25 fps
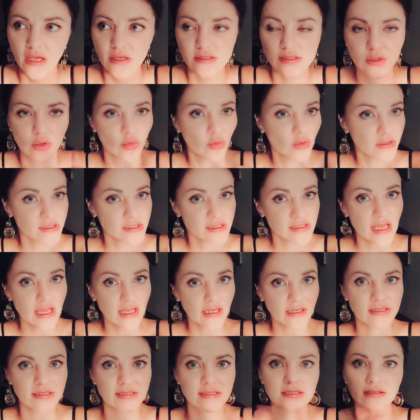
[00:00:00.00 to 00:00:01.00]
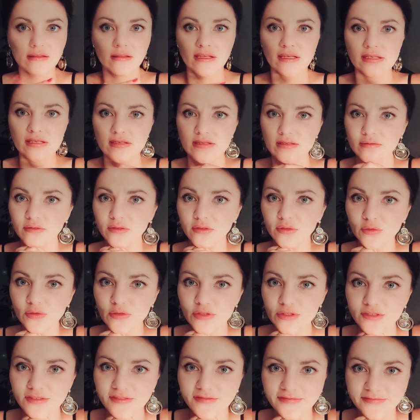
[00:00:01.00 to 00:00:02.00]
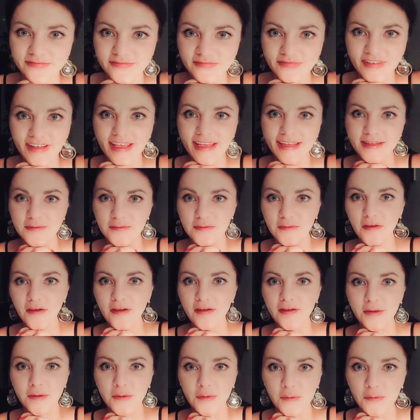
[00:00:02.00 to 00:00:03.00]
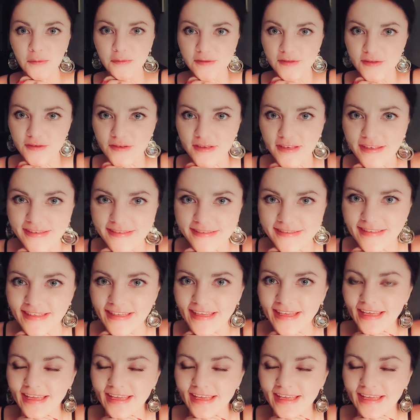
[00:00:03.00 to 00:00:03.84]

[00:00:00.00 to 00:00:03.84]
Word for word: So what's next? This is a solution, and very cool journey.